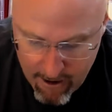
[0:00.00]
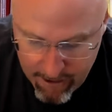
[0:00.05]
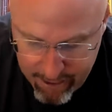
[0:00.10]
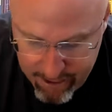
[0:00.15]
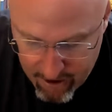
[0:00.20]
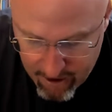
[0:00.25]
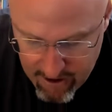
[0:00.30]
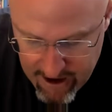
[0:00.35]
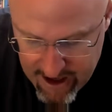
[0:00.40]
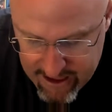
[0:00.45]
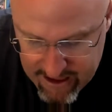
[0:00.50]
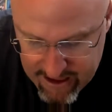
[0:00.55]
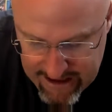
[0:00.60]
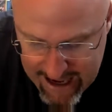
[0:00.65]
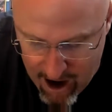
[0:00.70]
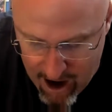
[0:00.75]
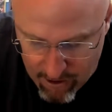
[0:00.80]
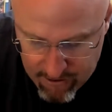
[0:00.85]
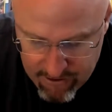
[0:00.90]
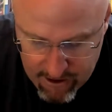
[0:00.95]

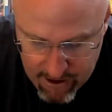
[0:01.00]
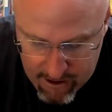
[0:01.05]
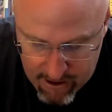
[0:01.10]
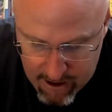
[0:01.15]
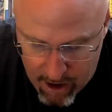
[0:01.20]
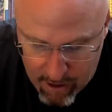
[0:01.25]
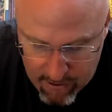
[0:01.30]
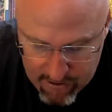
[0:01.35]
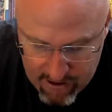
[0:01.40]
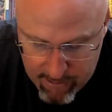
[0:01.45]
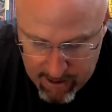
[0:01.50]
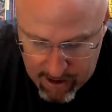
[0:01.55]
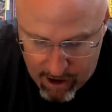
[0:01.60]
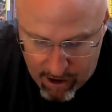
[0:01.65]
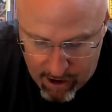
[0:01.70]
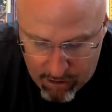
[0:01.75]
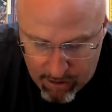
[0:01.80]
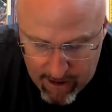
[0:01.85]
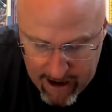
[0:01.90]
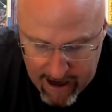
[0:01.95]
30,000 of those have been
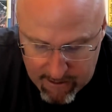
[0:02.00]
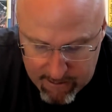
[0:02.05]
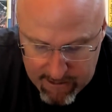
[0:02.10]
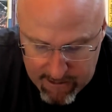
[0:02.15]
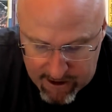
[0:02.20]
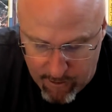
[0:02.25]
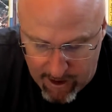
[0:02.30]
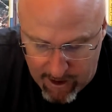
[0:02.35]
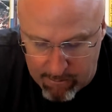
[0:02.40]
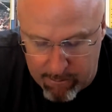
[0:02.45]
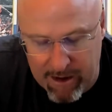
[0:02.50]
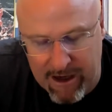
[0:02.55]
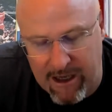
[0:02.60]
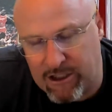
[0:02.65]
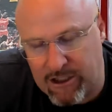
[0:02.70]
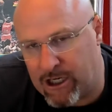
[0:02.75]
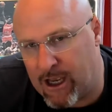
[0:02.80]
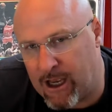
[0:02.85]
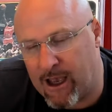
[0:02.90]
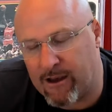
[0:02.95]
graded between
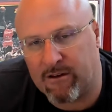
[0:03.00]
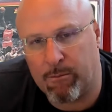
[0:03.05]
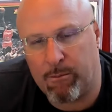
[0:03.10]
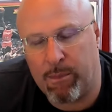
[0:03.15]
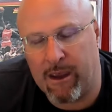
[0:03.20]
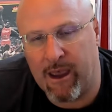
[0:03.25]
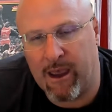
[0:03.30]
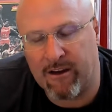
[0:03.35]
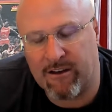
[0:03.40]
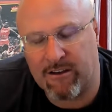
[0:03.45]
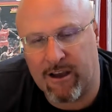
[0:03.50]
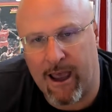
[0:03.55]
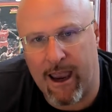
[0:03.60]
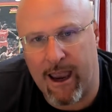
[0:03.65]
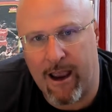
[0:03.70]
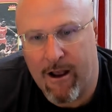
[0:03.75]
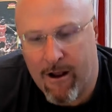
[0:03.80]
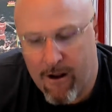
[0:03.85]
BGS and PSA.